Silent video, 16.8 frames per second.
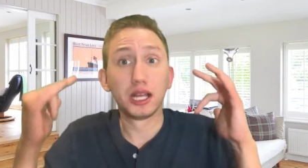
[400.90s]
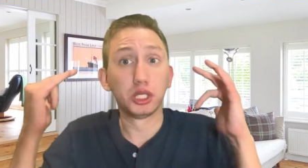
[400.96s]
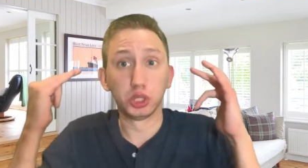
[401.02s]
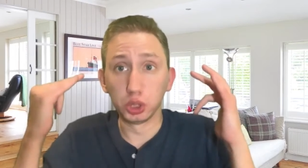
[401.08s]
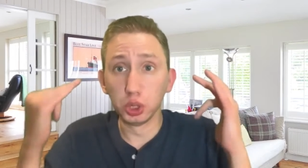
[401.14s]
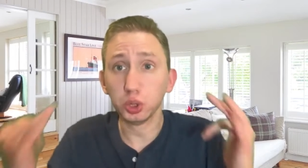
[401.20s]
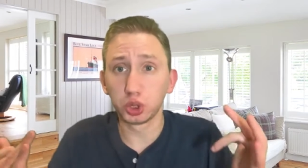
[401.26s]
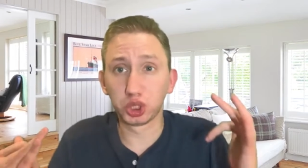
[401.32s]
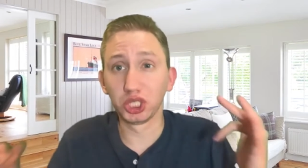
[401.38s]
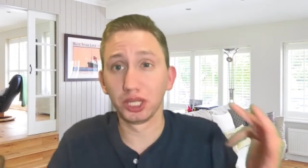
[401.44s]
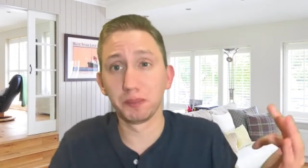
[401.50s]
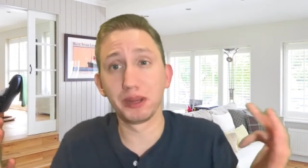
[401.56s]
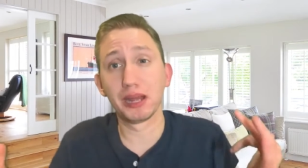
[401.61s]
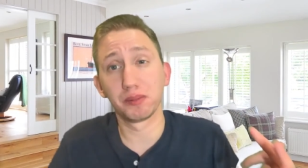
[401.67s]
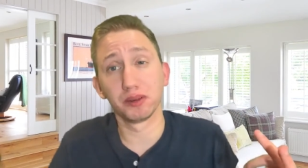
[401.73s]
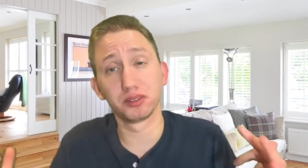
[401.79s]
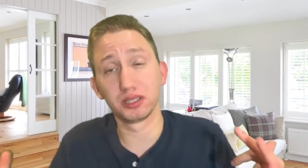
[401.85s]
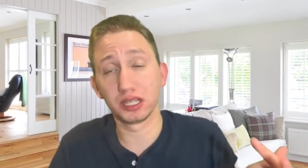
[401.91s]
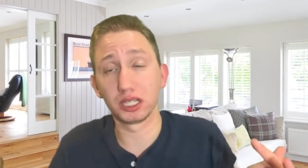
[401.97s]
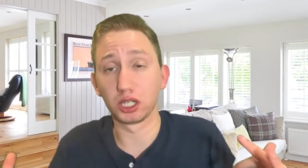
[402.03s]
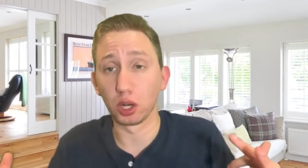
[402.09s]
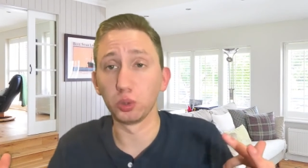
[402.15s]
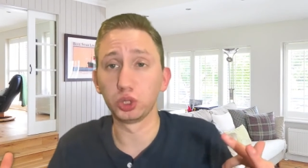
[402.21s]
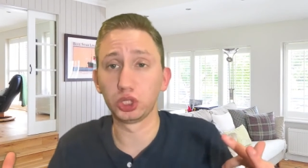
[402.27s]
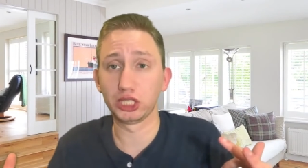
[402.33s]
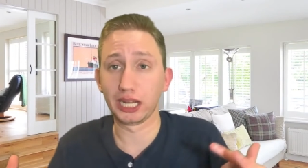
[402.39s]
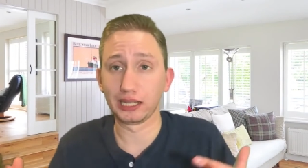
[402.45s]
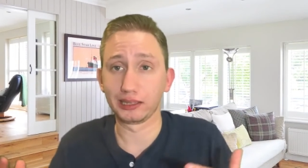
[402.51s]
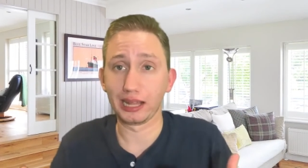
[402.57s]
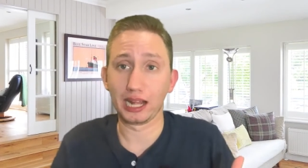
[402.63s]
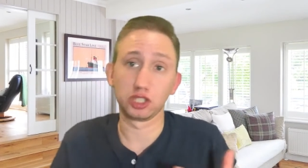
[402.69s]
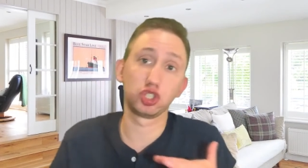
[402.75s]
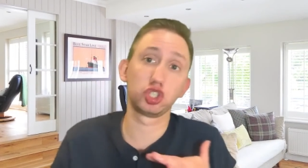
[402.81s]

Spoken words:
you should be able to negotiate that.